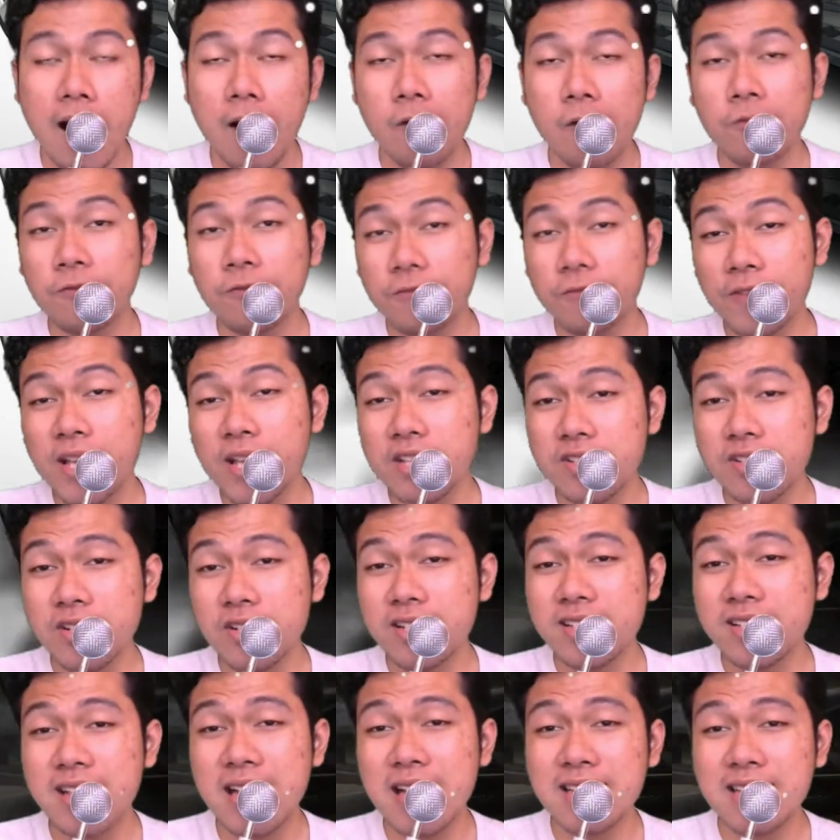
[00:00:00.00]
A
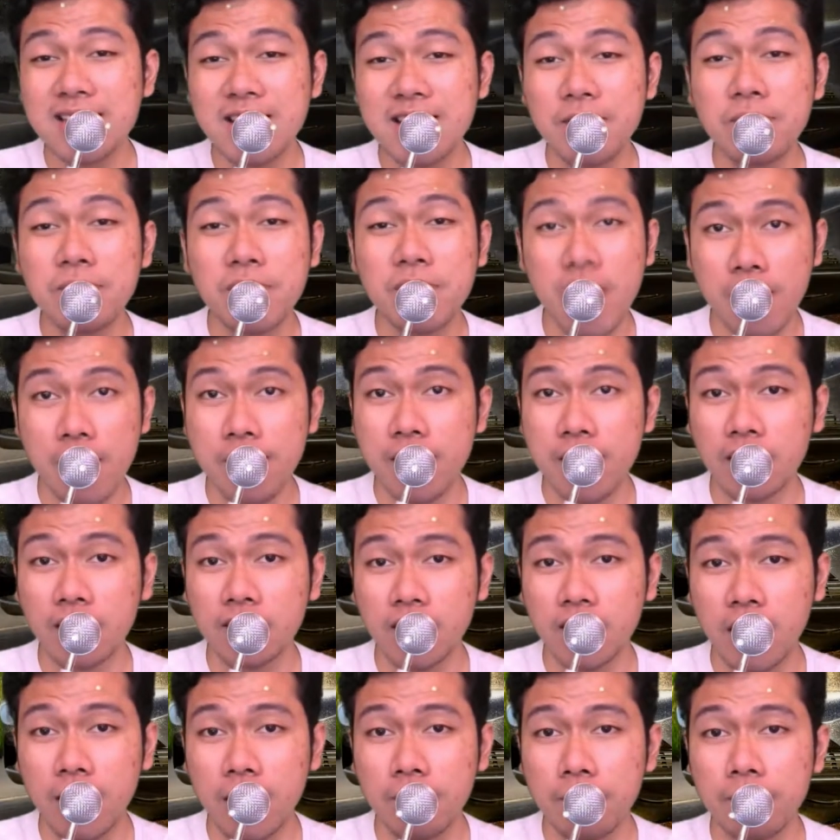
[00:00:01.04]
features that seem
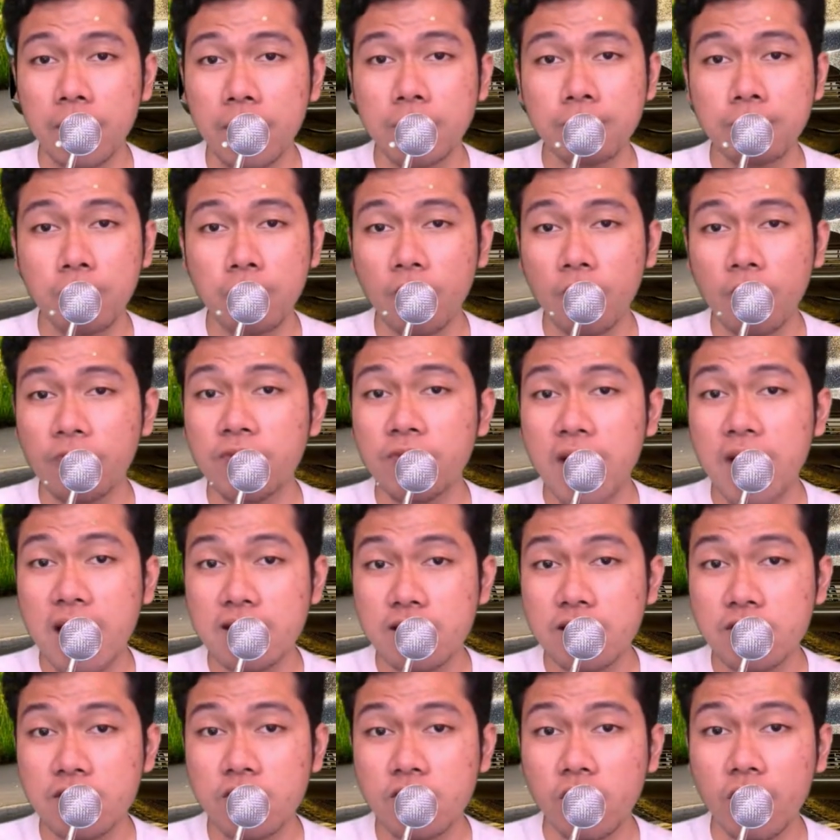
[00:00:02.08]
gimmickly but prove
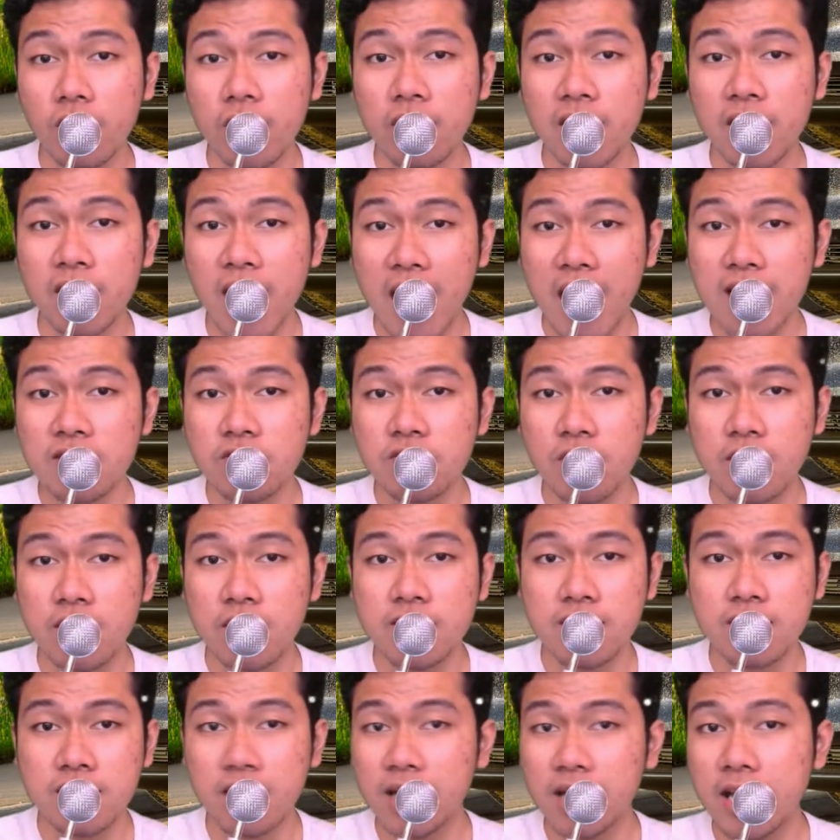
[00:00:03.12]
necessary thanks to the
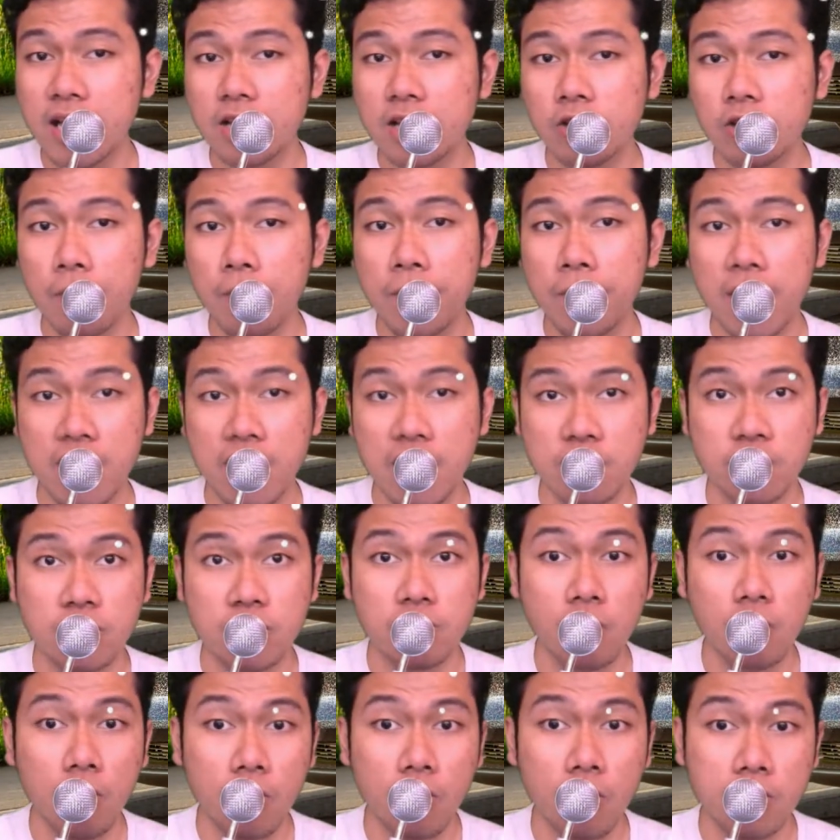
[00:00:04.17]
silly top hinge
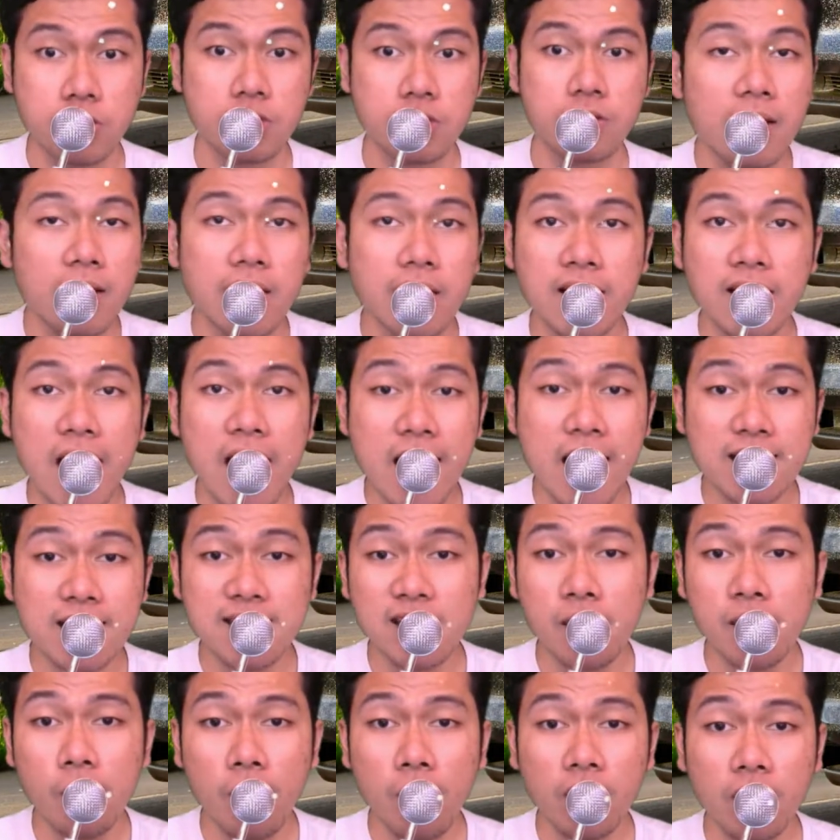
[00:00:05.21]
doors. The
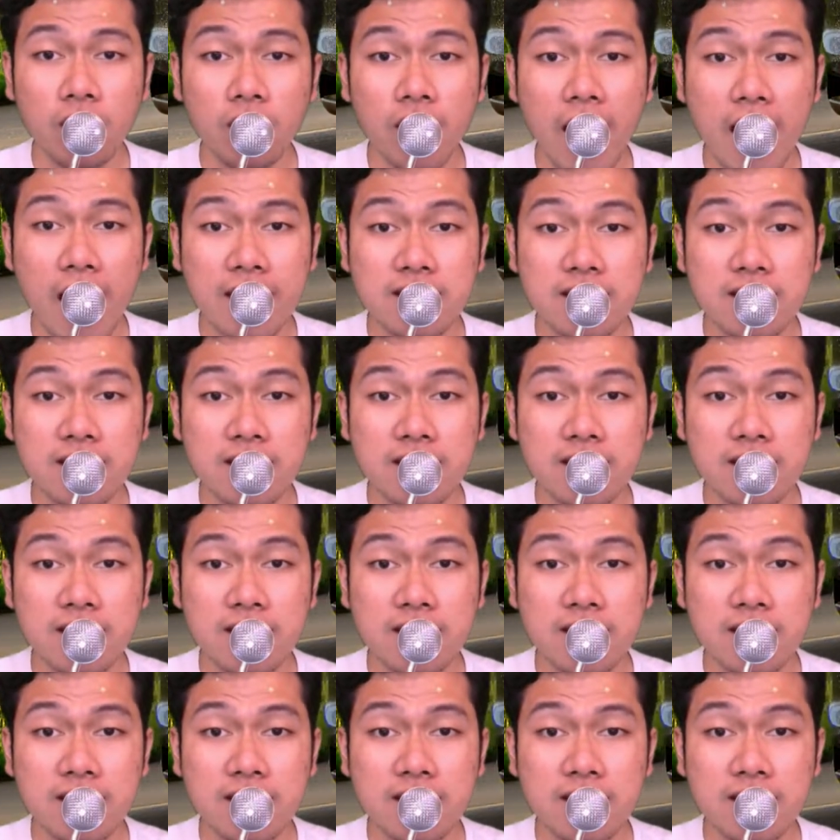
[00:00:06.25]
Tesla Model X